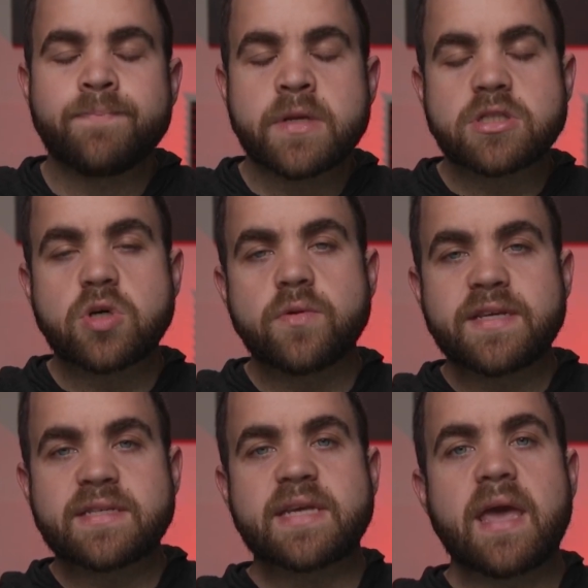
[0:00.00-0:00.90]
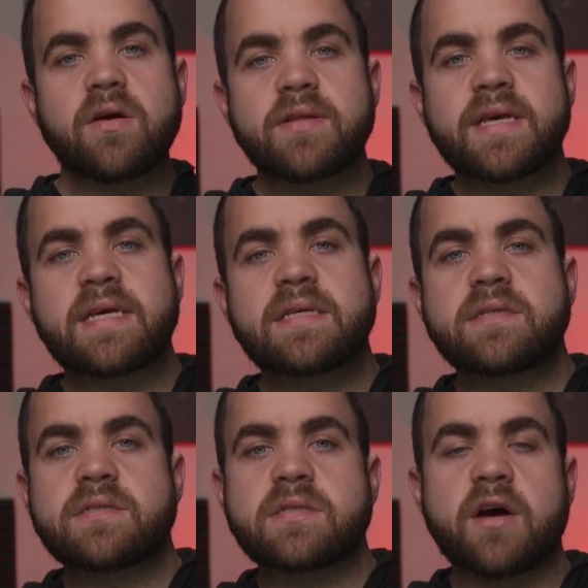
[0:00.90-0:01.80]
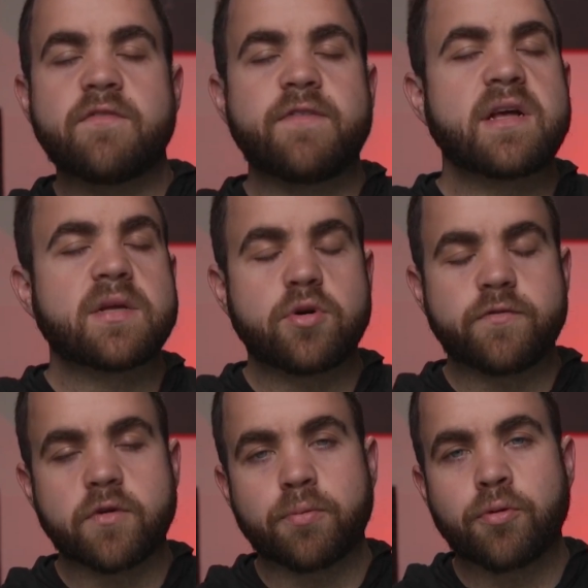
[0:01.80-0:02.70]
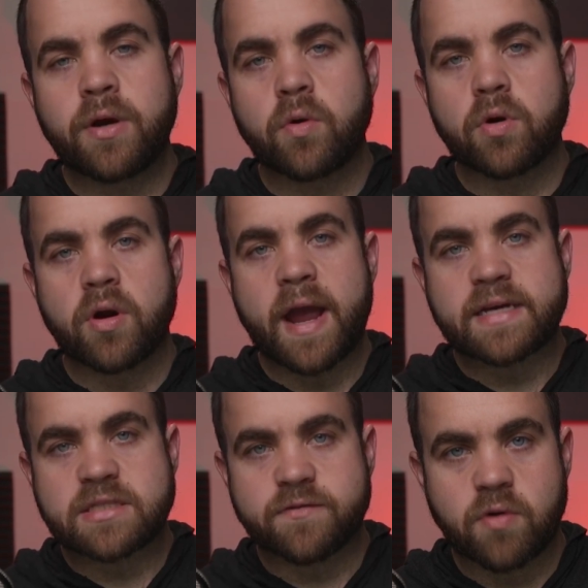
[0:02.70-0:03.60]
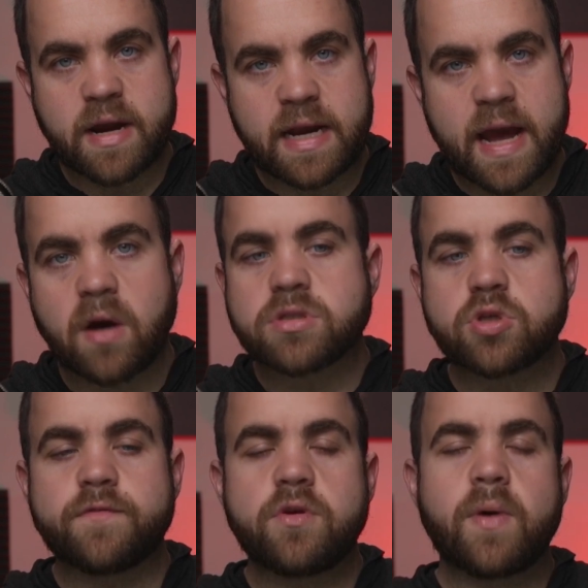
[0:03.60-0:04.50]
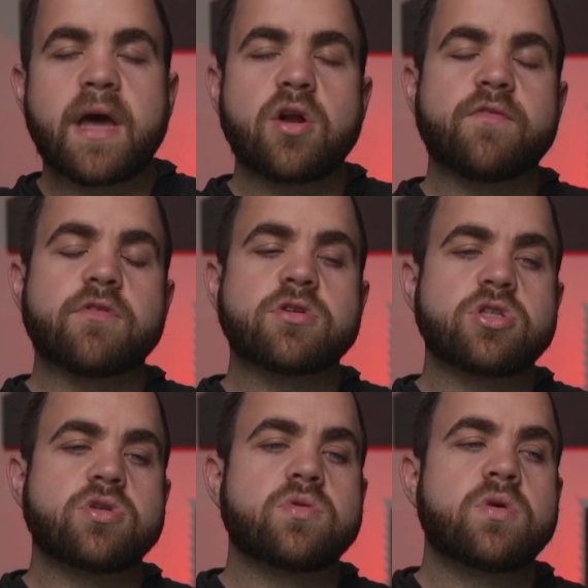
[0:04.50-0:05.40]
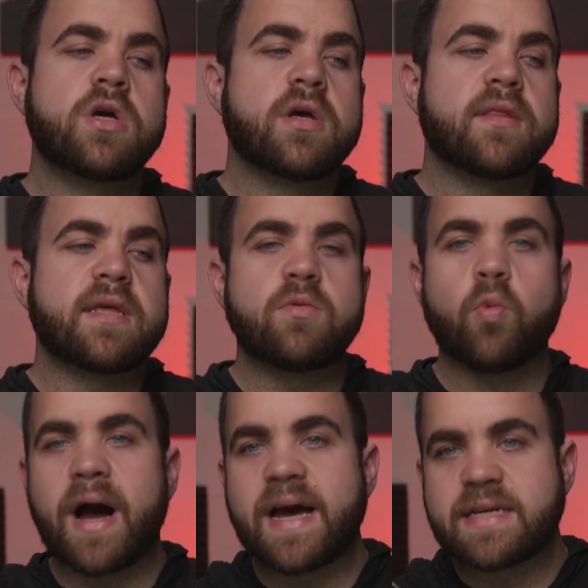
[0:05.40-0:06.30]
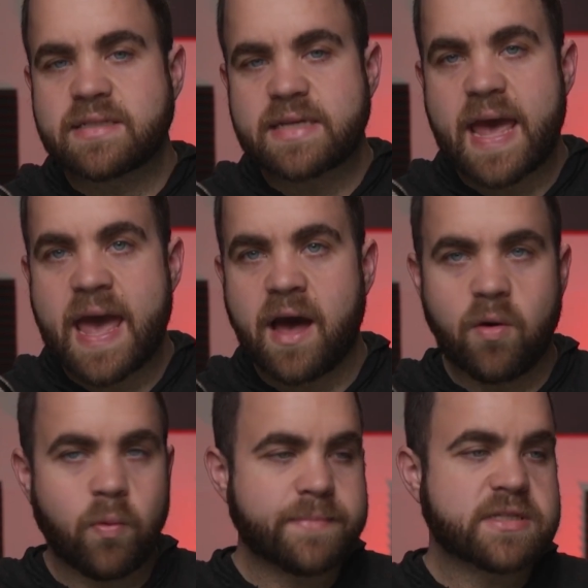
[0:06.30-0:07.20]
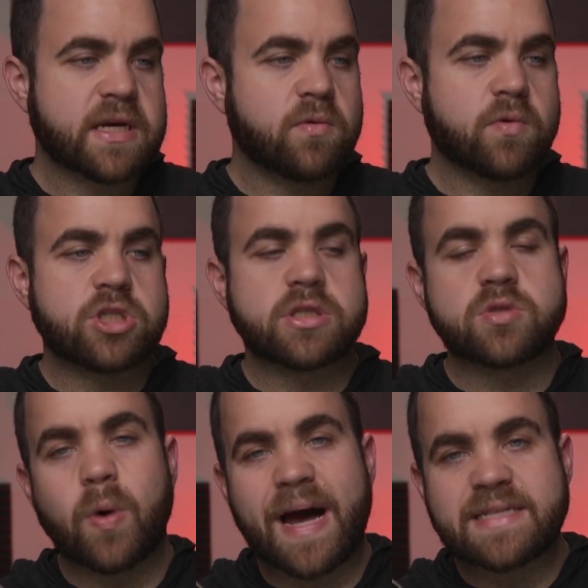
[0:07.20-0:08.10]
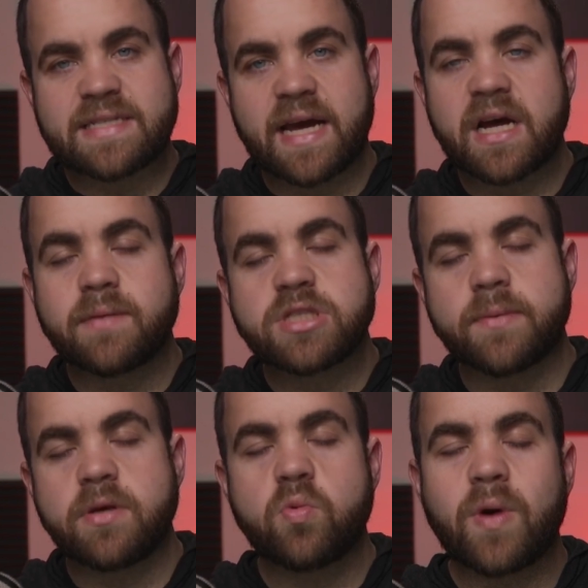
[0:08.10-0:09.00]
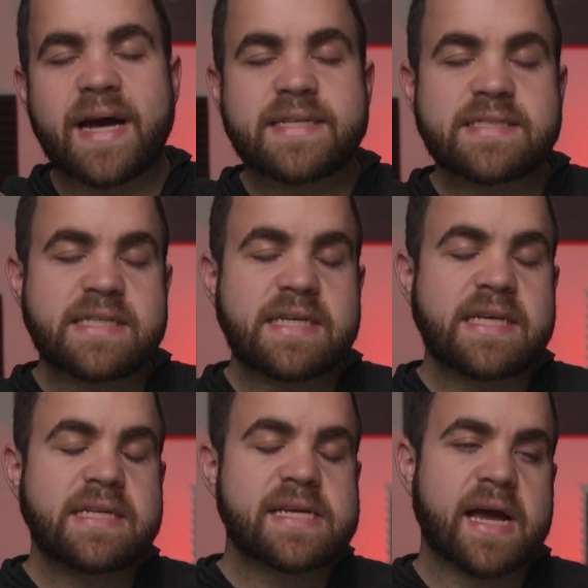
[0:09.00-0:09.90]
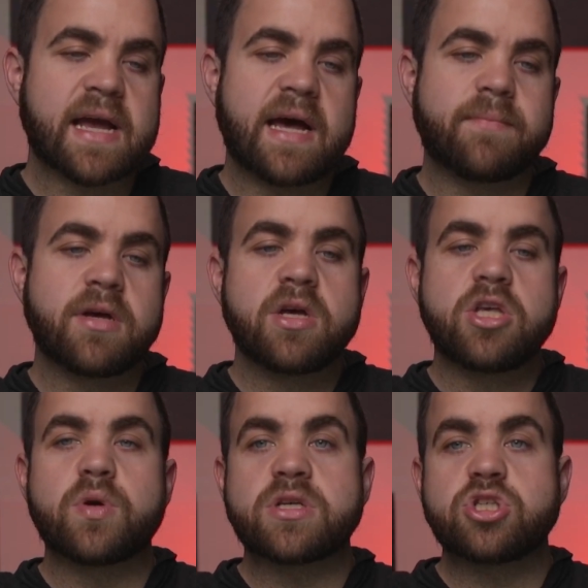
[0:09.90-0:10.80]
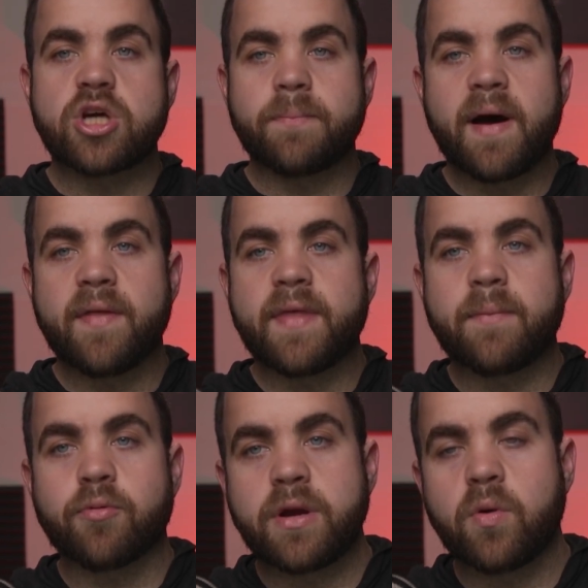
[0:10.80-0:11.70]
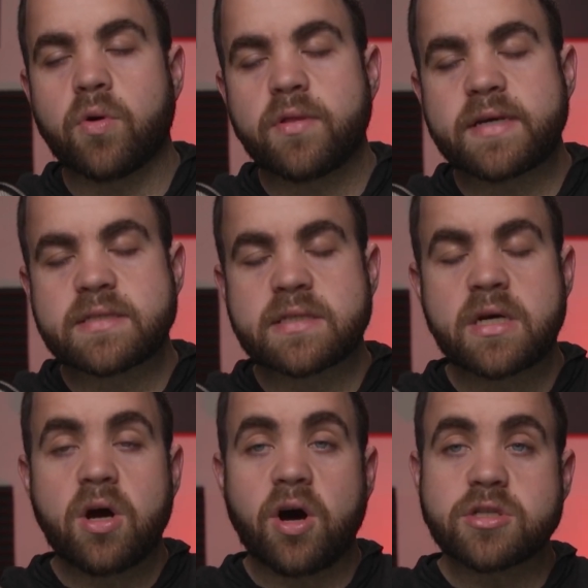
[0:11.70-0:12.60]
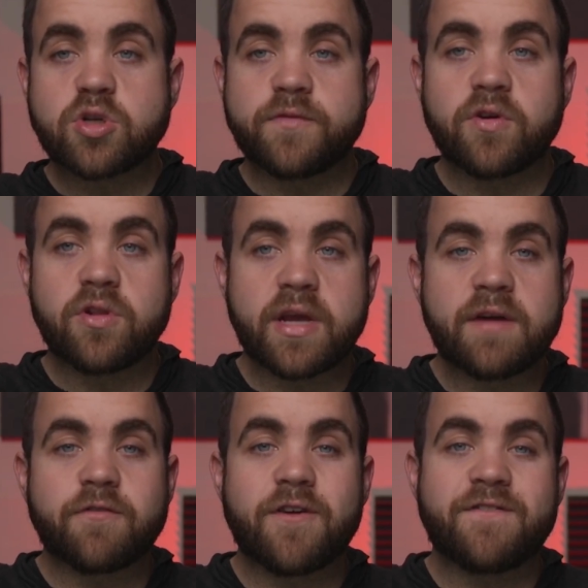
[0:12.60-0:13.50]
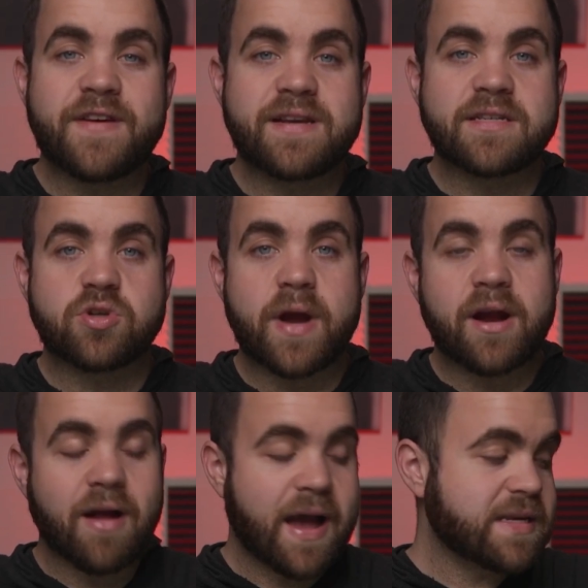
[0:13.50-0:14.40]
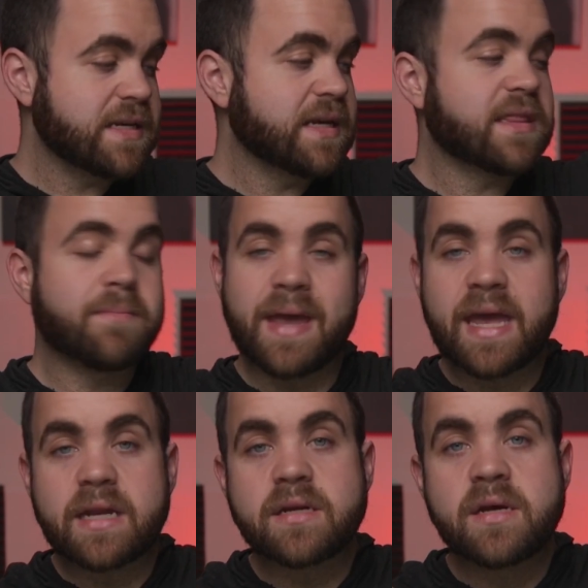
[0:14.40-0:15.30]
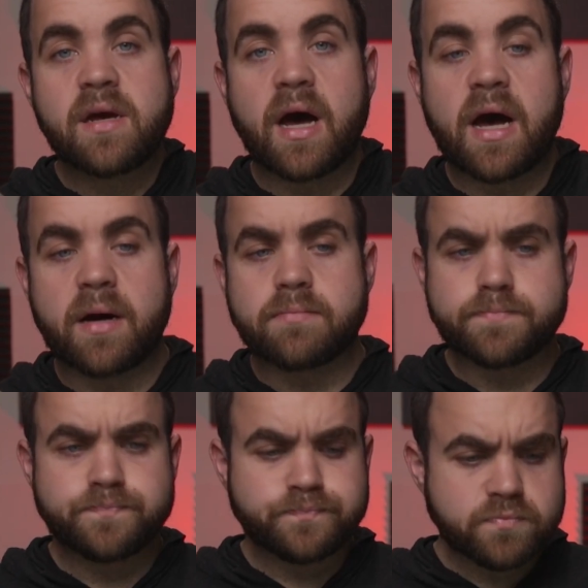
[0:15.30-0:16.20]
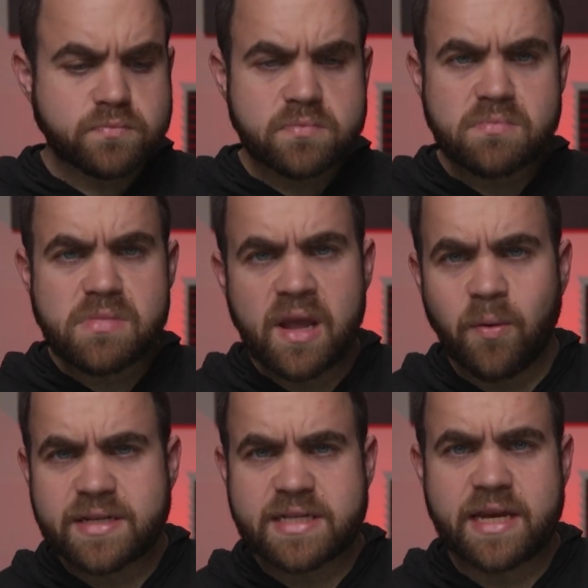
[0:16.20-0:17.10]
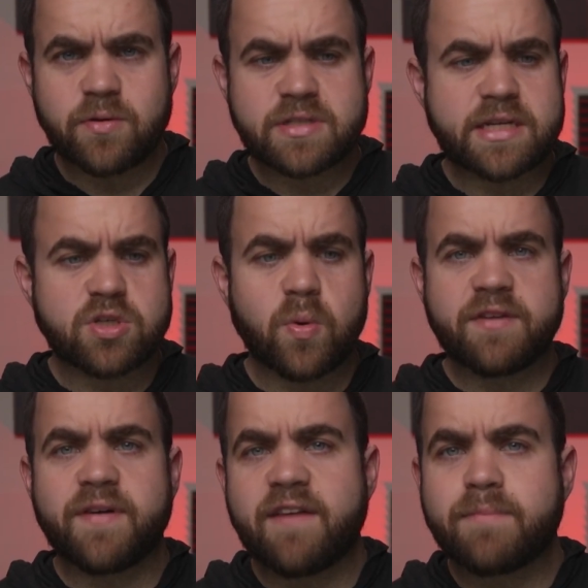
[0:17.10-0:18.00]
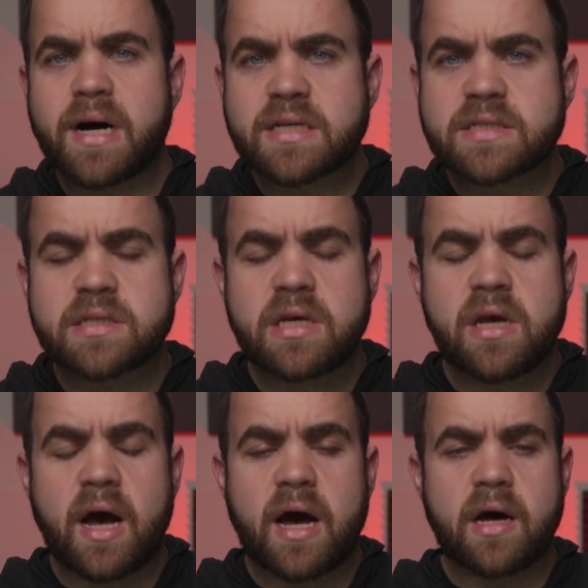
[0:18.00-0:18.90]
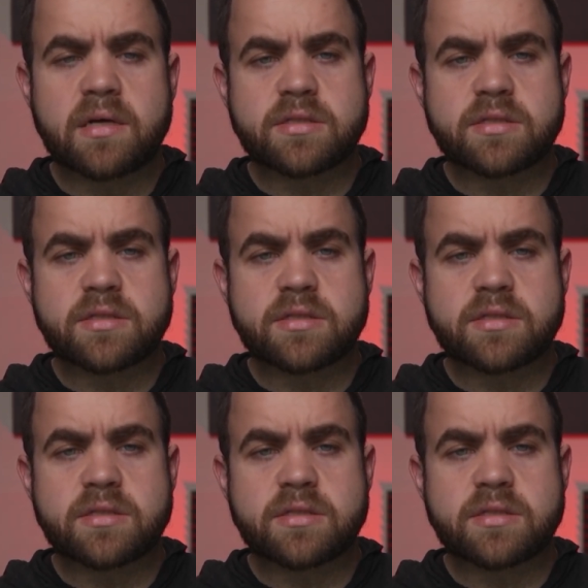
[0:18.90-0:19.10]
So this scale is available for pre-order as of right now. So if you head over to the Wyze website, which is wyze.com, wyze.com, you can jump on that pre-order list. Also, if you're looking for a fitness tracker, I did get the band. I want to say it was like $25.